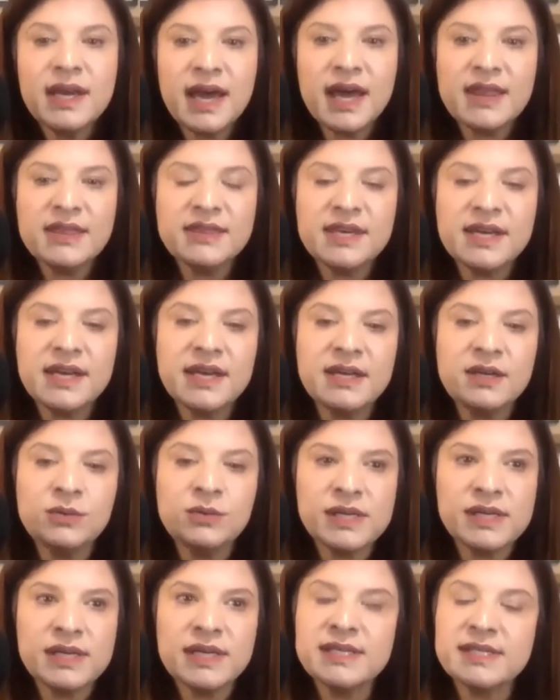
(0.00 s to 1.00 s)
And
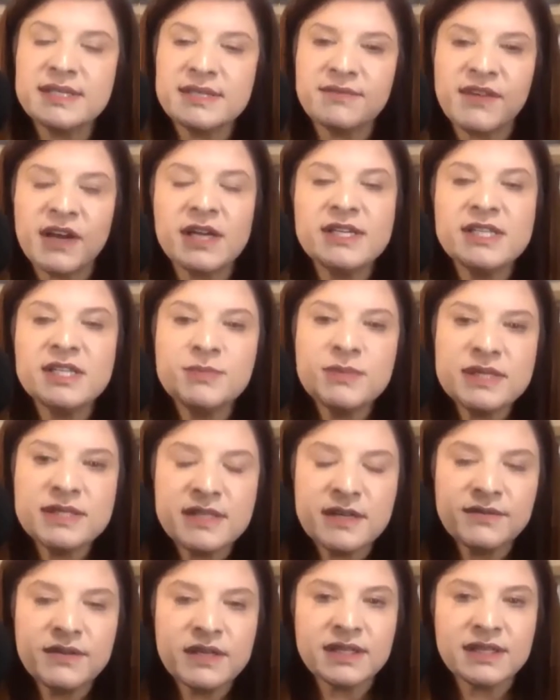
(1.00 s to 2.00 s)
then we very
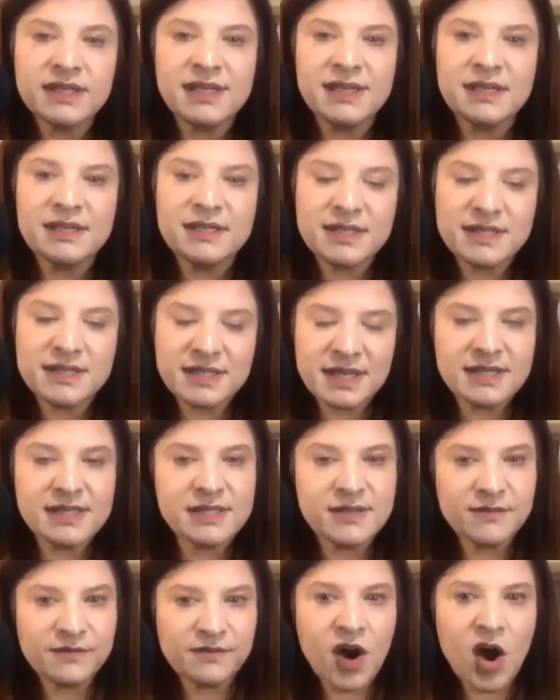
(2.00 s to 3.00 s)
specifically send
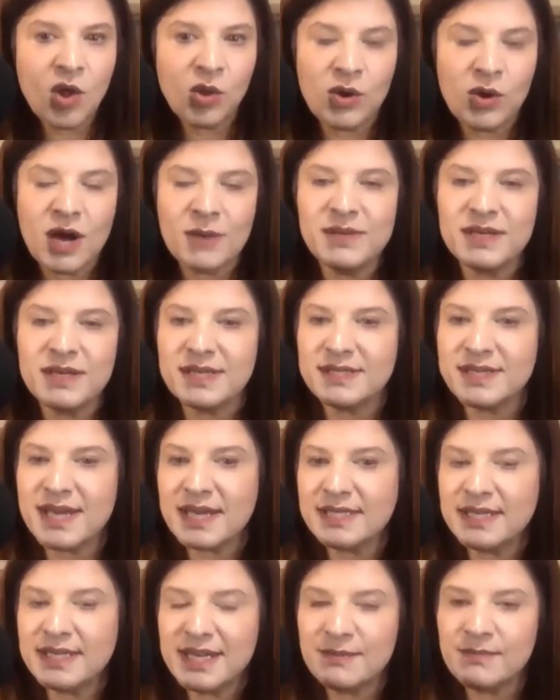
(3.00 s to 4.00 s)
some follow-up because
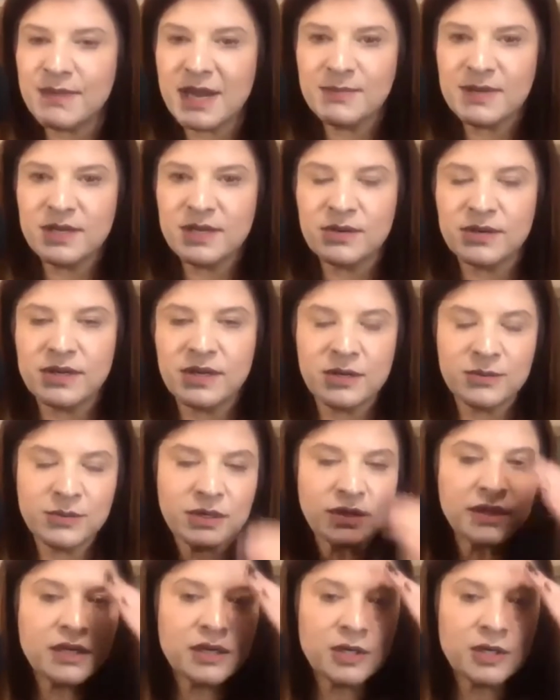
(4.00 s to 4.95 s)
that team may be going home going,